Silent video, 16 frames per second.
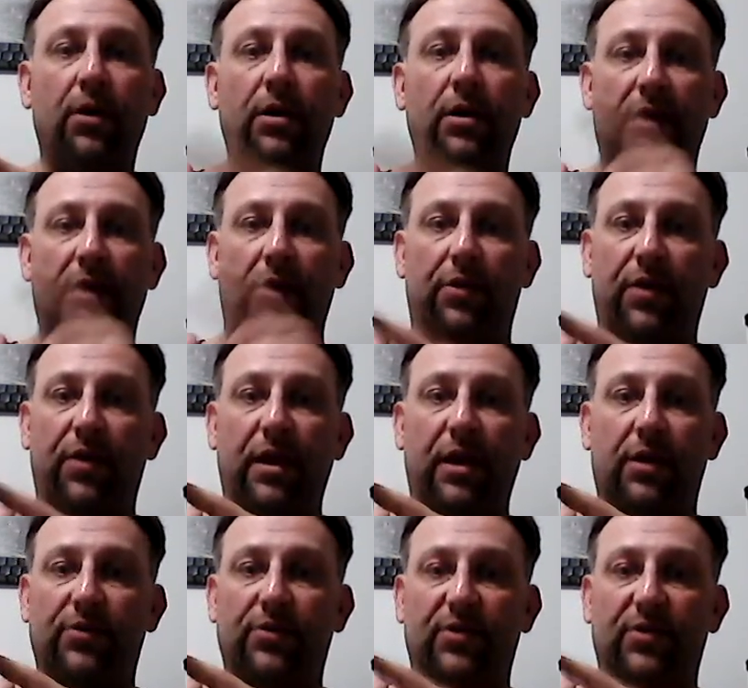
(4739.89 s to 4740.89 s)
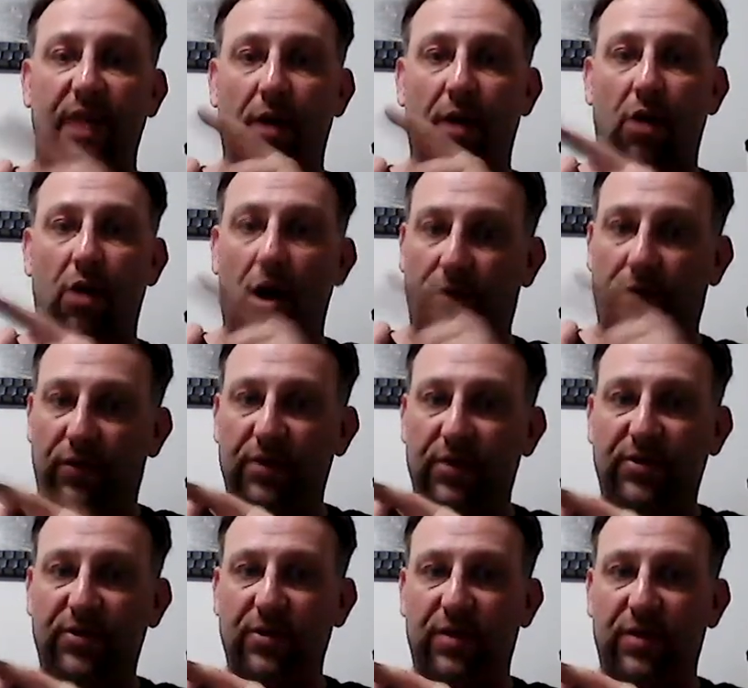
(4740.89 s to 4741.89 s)
Now, the thing is, now off
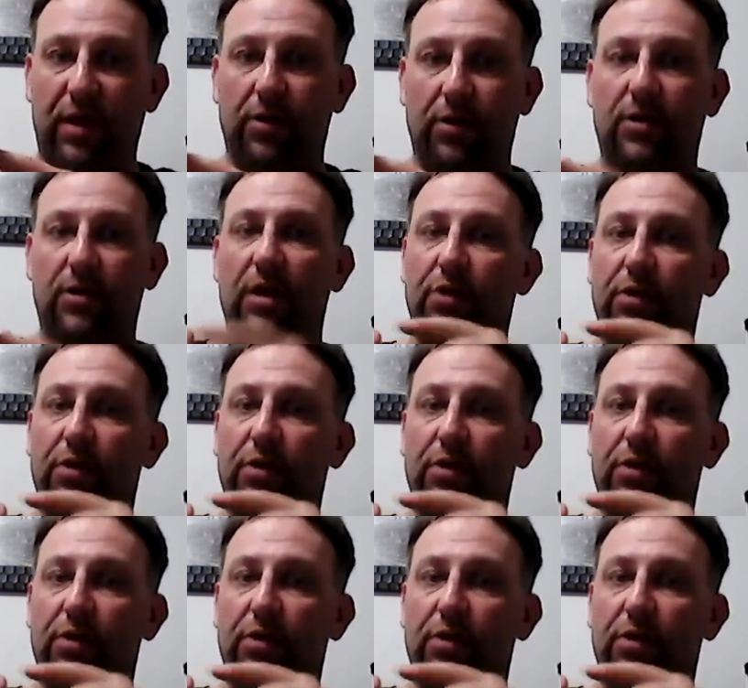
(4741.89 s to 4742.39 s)
this antenna, now